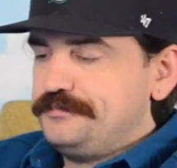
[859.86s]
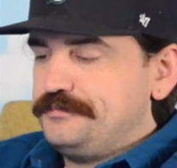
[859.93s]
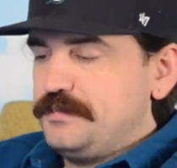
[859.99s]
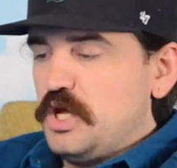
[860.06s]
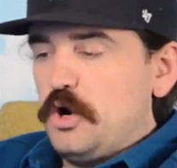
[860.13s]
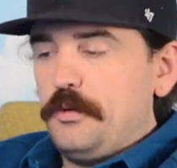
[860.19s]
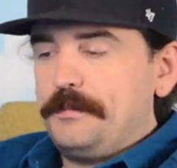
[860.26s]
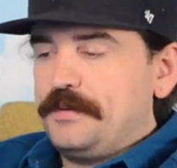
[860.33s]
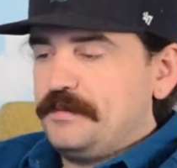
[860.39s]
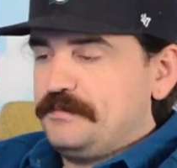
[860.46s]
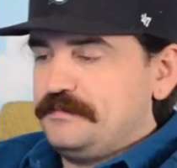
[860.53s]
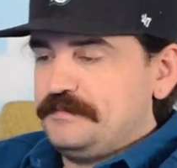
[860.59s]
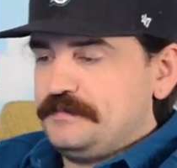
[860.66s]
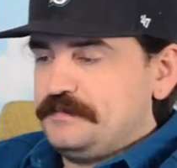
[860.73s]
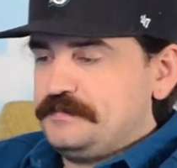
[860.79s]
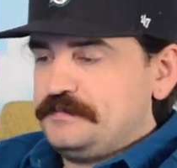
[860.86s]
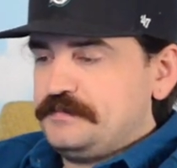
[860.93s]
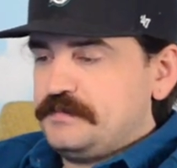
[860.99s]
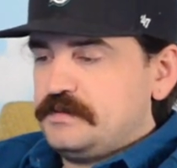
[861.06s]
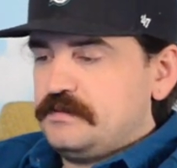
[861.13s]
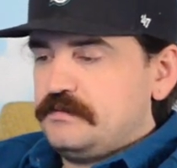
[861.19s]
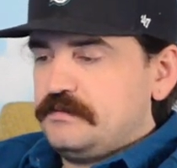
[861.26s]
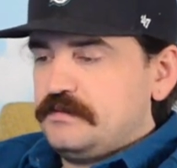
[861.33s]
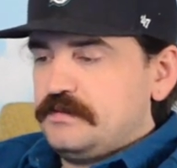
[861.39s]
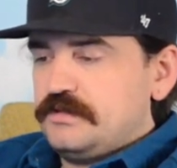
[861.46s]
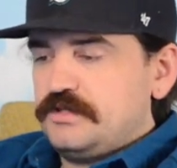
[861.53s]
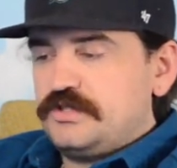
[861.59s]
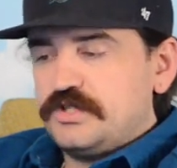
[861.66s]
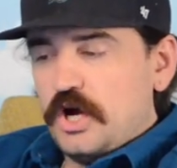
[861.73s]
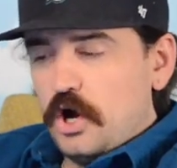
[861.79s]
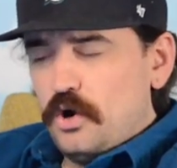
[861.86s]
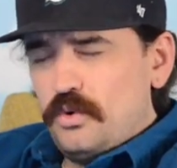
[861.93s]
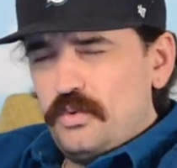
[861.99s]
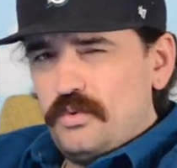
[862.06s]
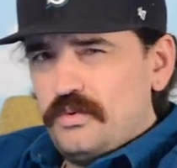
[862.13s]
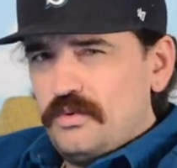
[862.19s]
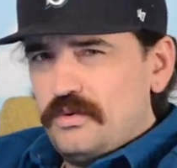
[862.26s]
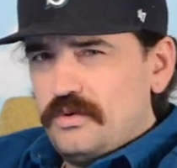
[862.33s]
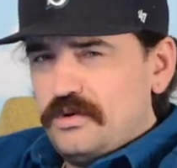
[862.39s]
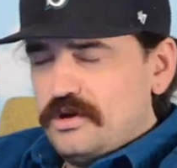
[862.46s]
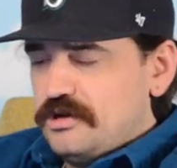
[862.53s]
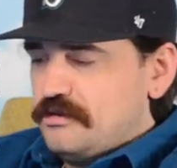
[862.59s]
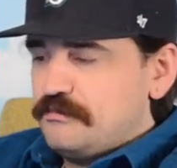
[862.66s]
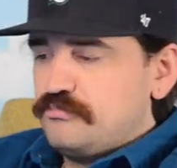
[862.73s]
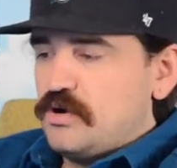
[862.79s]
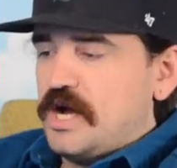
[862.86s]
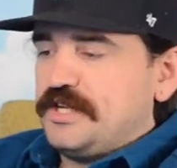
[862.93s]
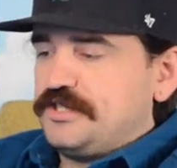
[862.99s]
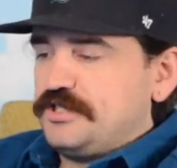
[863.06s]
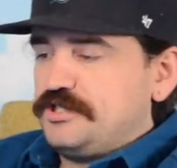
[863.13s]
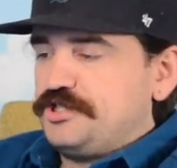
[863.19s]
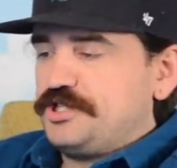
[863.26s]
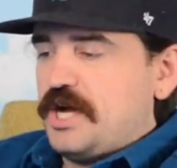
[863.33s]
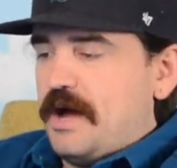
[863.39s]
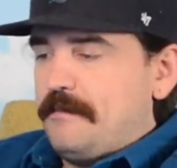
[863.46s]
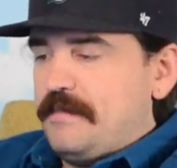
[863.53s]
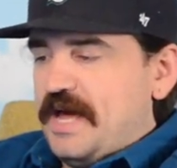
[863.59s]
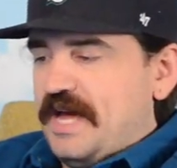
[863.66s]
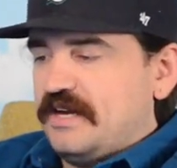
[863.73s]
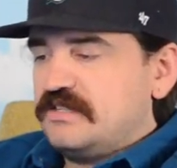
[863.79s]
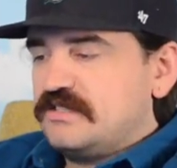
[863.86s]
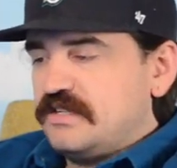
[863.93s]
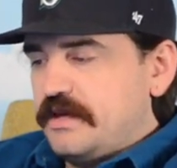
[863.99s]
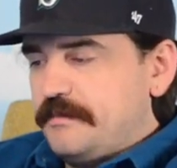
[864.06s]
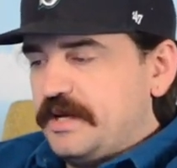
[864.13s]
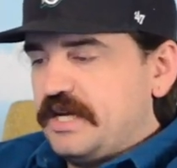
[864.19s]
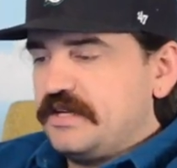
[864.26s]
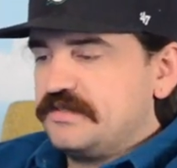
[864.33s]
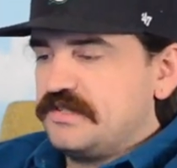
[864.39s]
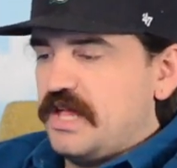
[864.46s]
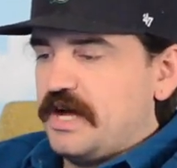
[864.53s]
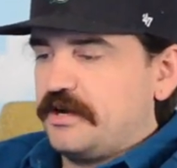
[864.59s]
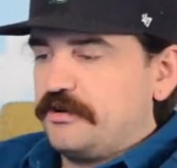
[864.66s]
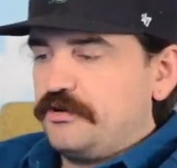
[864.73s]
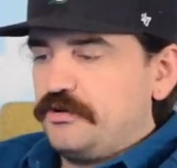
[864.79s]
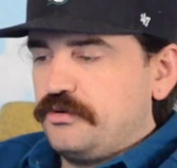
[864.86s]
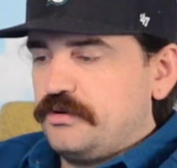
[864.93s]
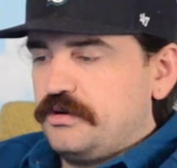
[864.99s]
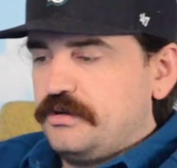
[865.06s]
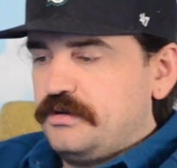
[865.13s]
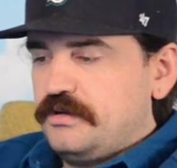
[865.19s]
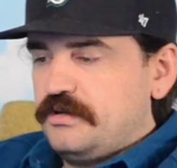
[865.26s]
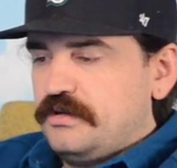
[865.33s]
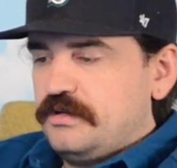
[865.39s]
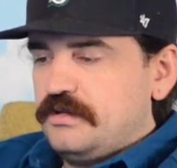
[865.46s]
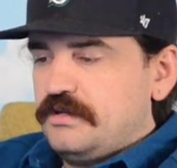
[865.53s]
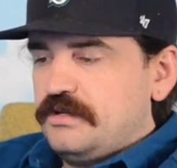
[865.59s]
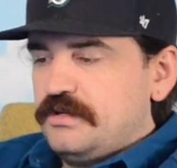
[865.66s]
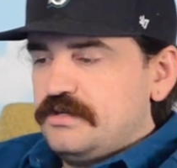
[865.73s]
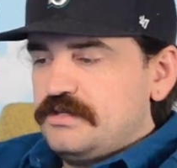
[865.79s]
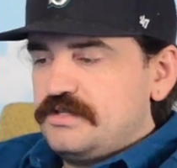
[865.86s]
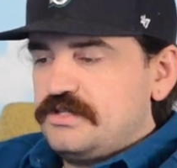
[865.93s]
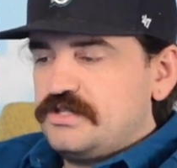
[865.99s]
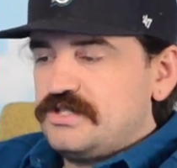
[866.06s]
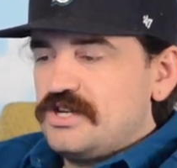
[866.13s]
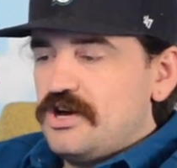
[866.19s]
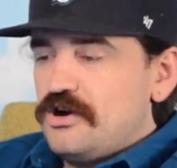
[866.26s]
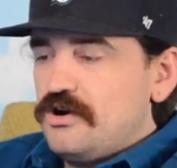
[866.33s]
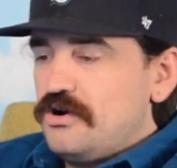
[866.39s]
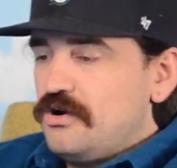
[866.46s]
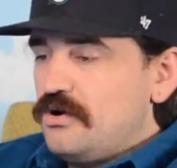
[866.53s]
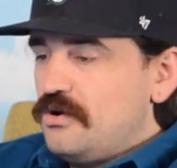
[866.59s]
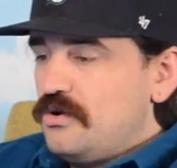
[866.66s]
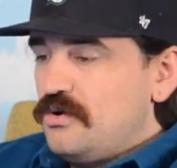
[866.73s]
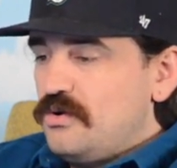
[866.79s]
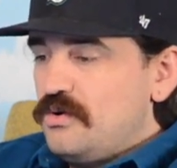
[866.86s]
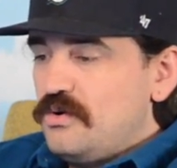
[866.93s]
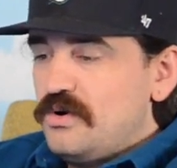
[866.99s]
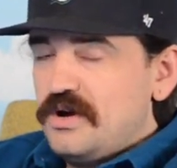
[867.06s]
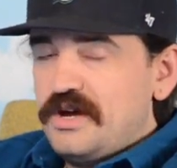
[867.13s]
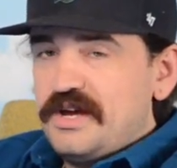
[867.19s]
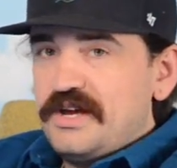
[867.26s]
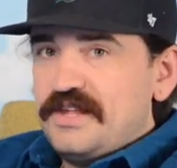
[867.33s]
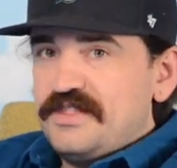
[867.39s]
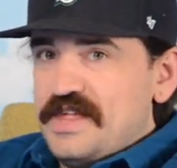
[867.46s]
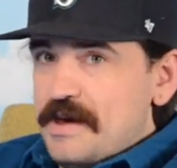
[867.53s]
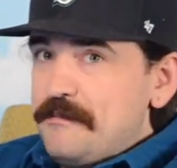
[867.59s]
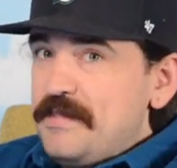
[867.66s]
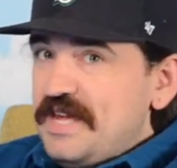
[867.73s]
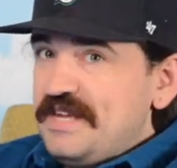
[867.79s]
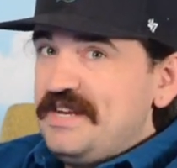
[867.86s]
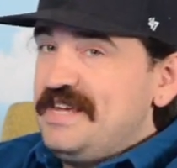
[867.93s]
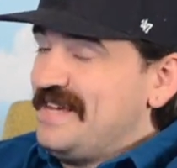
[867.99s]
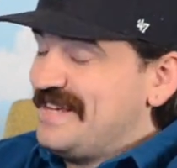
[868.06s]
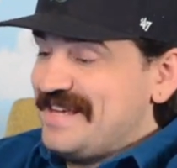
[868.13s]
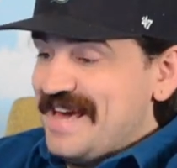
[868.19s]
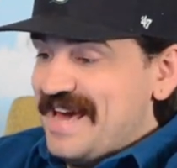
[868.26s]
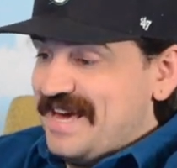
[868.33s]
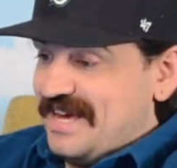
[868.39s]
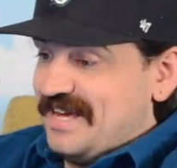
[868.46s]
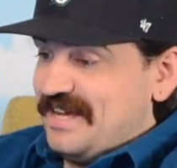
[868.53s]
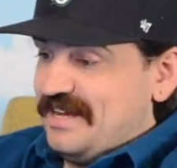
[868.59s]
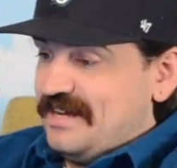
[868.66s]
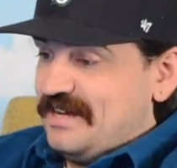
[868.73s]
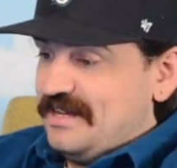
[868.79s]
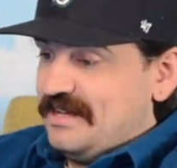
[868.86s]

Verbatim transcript: nope. So? Bryson shot back, slamming his locker door. So, that mean he gay?